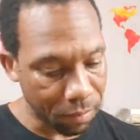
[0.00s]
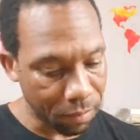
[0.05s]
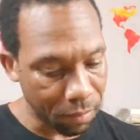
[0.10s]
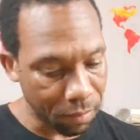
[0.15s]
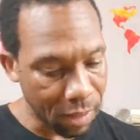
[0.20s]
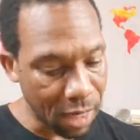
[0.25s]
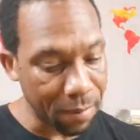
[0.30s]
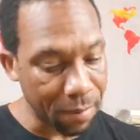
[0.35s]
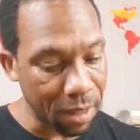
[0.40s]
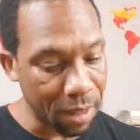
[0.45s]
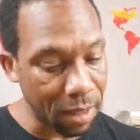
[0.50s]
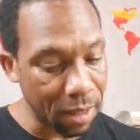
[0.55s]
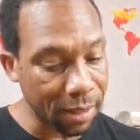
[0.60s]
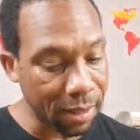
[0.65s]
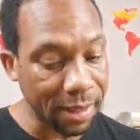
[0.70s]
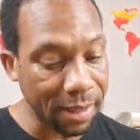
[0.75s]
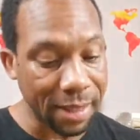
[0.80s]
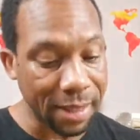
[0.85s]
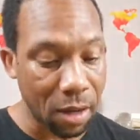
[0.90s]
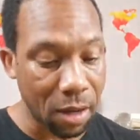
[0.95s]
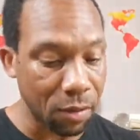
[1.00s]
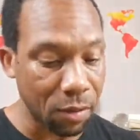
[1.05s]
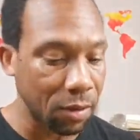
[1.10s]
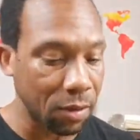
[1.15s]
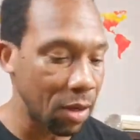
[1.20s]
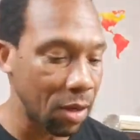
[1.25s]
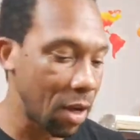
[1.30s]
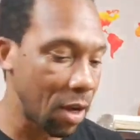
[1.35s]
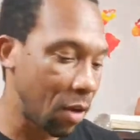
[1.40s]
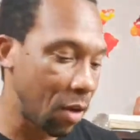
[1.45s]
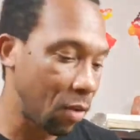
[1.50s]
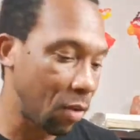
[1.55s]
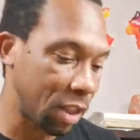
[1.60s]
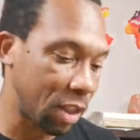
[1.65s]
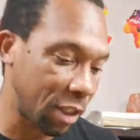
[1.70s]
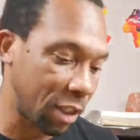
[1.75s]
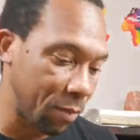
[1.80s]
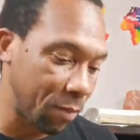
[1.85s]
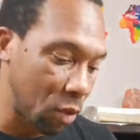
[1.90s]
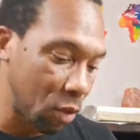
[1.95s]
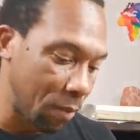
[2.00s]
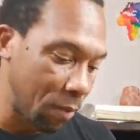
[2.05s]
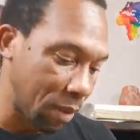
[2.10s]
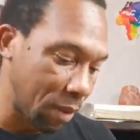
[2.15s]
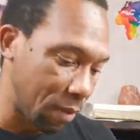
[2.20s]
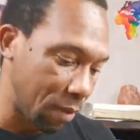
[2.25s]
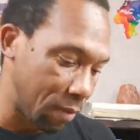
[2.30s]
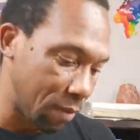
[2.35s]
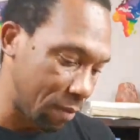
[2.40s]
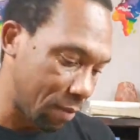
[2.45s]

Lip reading: the sixth house, which is mutable.